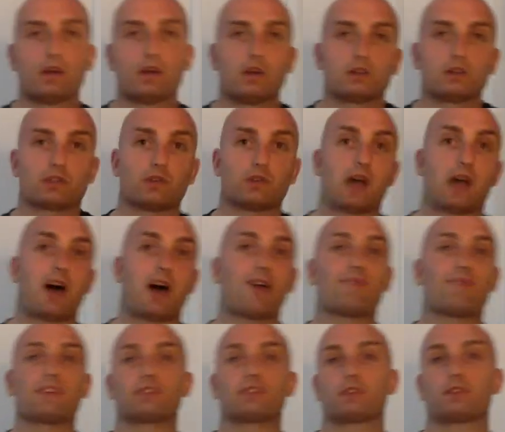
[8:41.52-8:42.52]
So now
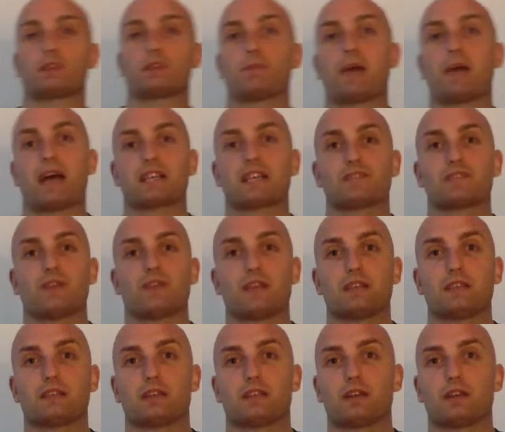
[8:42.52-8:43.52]
I've entered the max
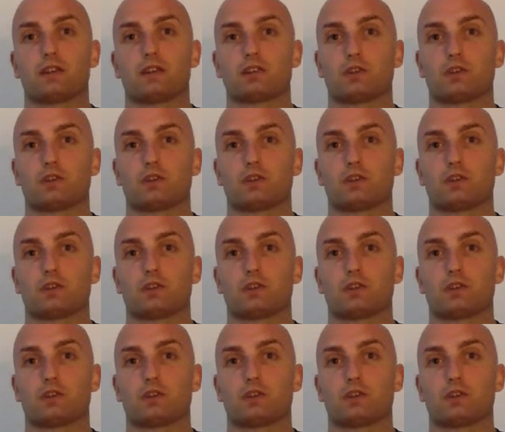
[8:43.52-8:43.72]
phase here.